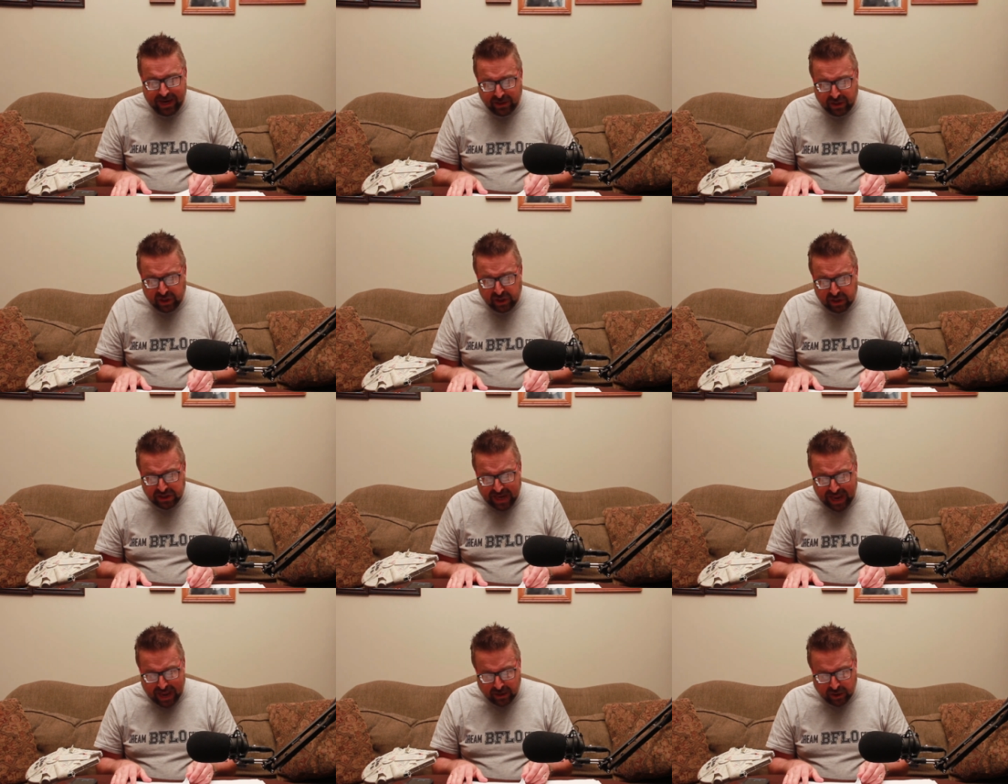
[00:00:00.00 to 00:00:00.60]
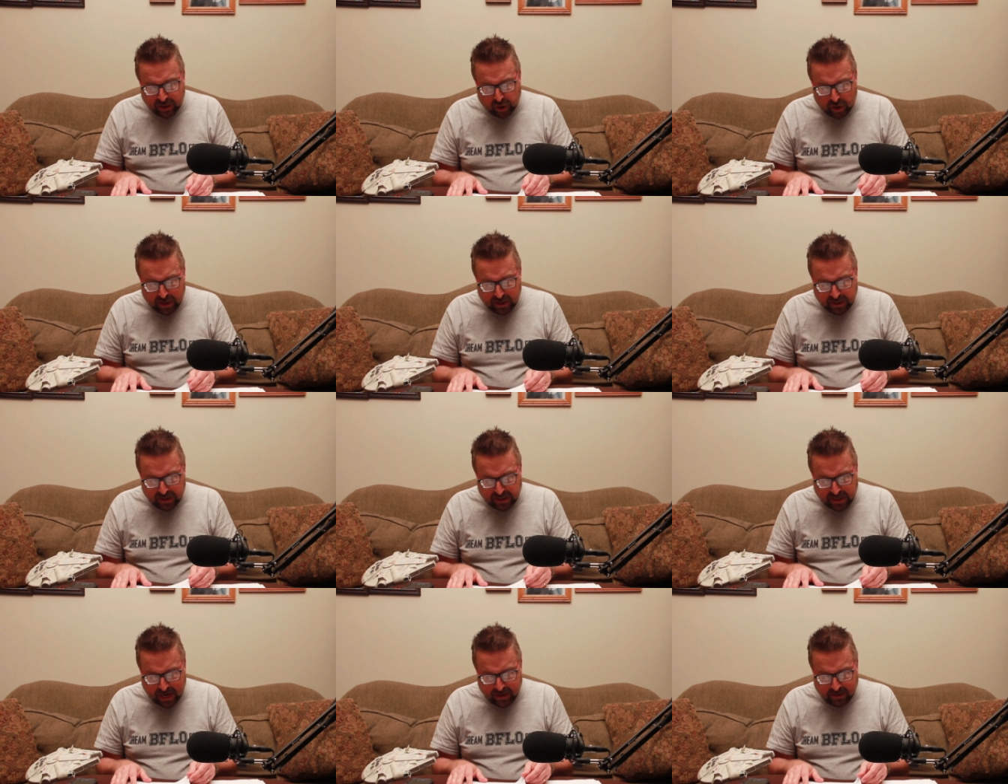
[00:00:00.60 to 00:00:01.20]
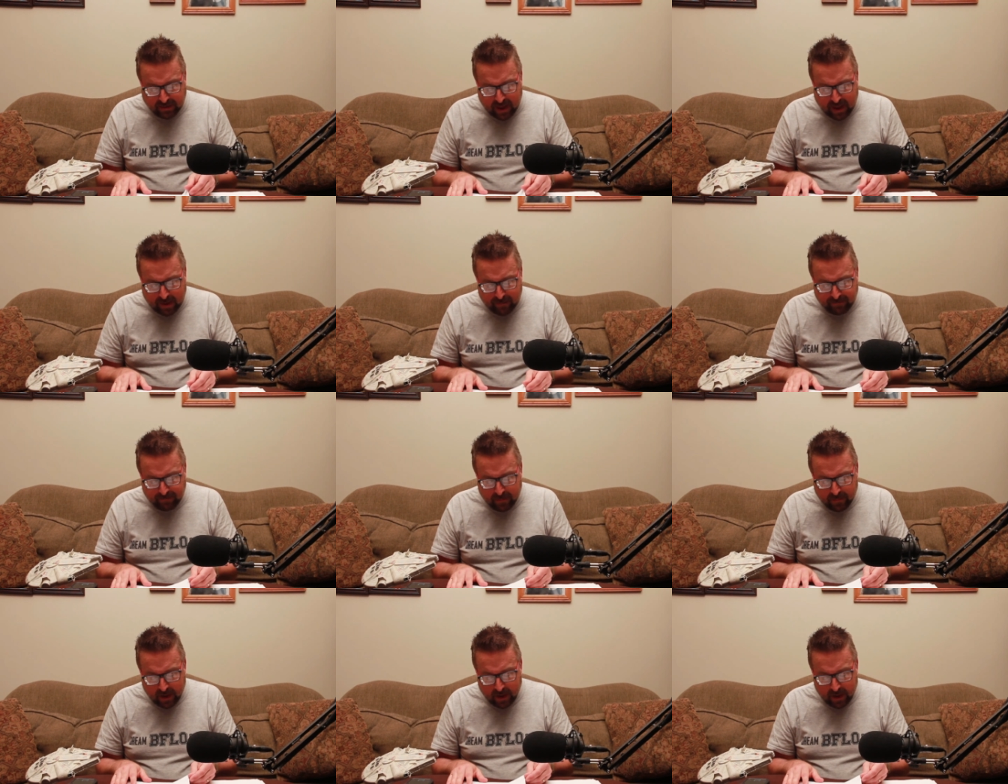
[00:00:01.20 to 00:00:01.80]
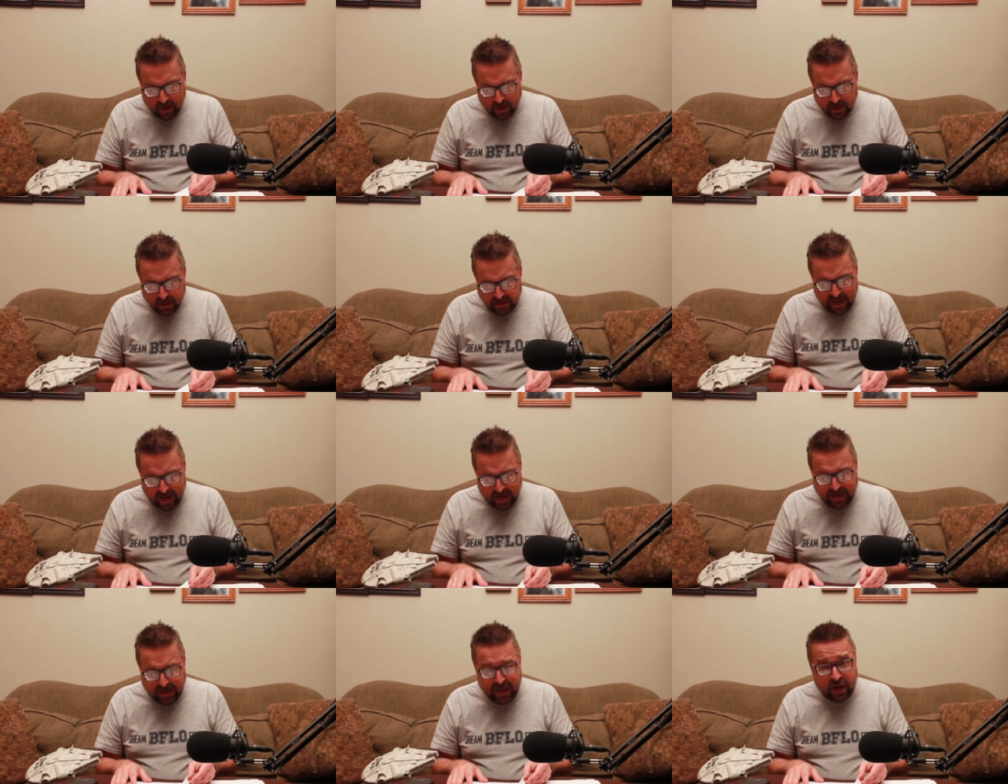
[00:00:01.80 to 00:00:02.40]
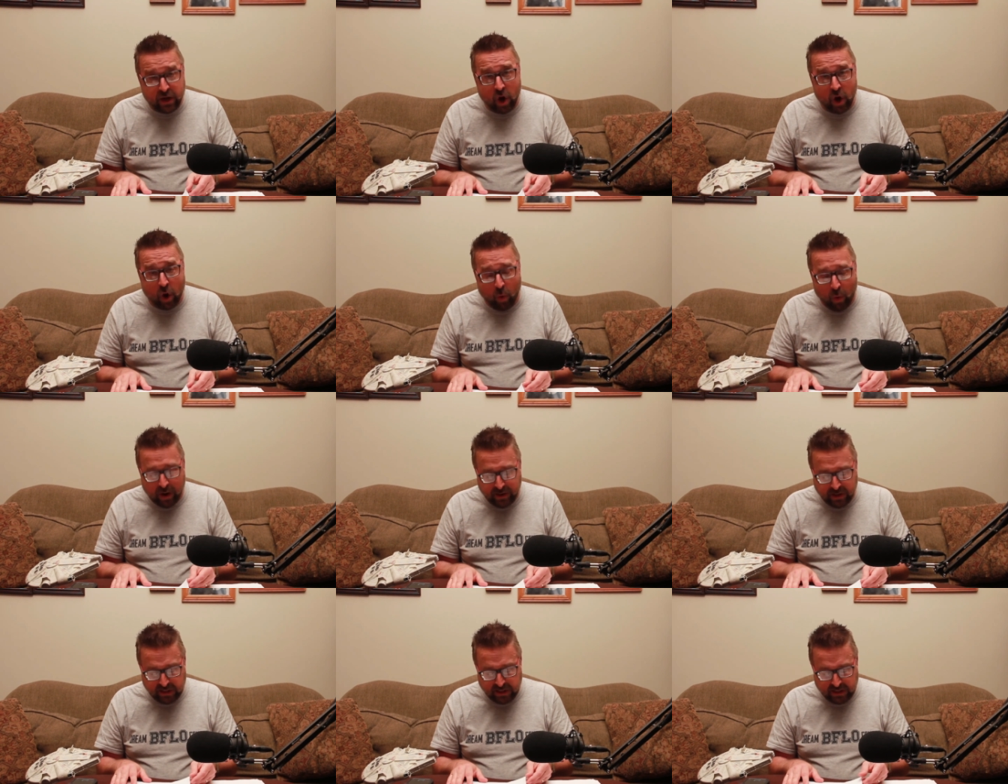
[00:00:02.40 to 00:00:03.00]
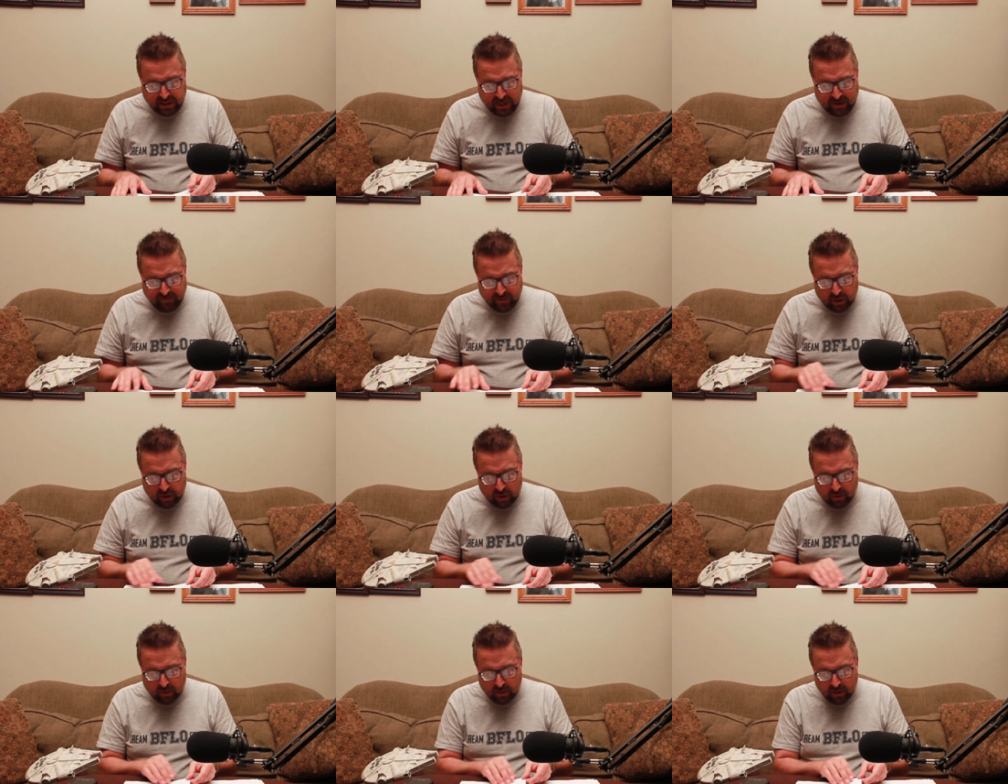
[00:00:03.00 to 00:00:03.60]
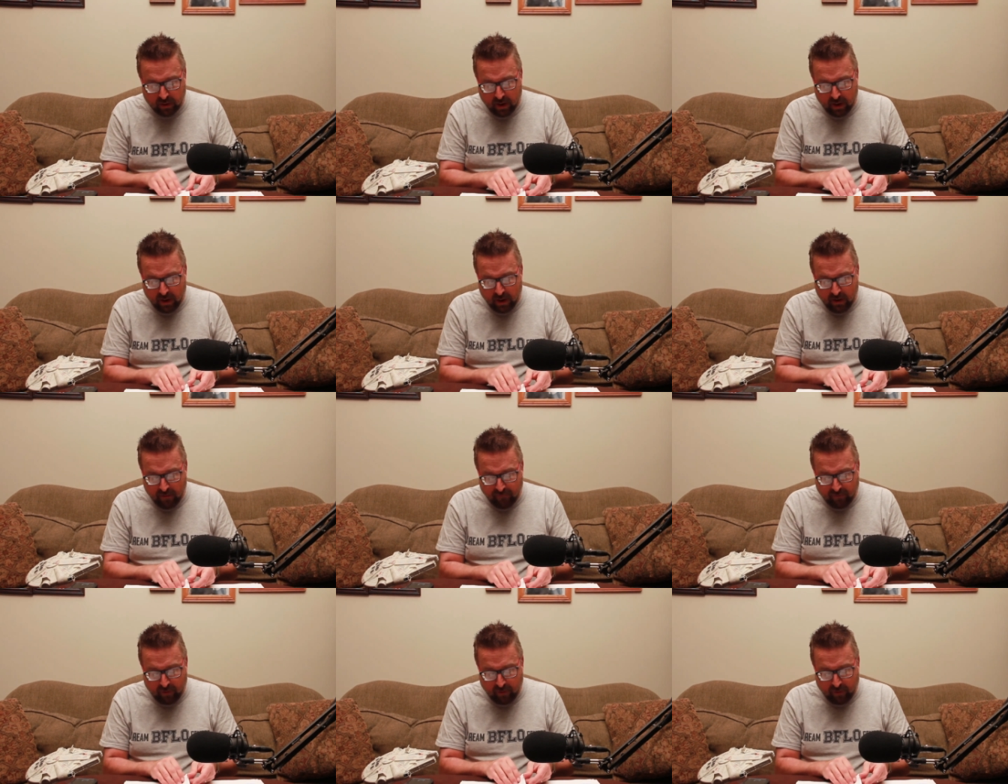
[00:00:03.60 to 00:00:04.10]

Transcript: Jesus answered and said to them, Take heed no one deceives you.